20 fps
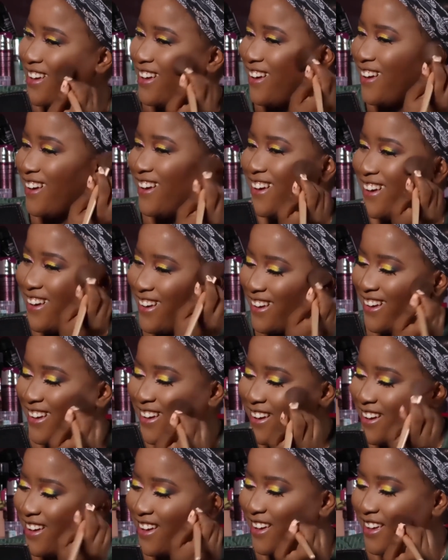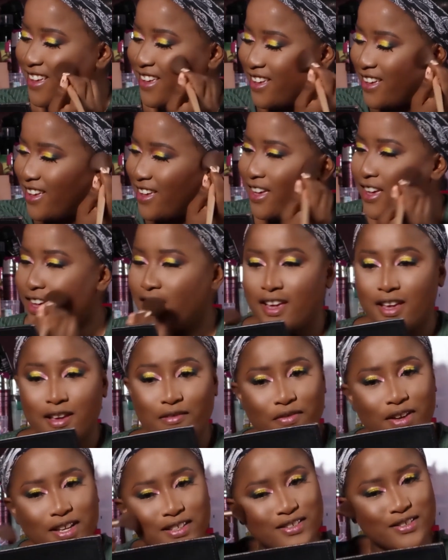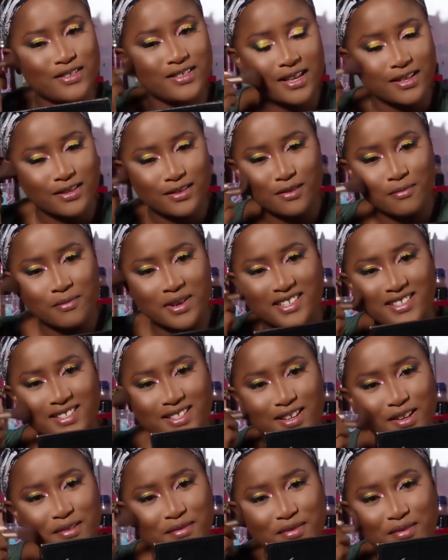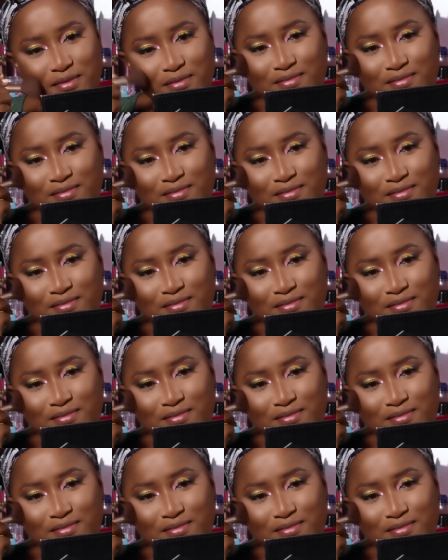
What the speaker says: if I do say so myself.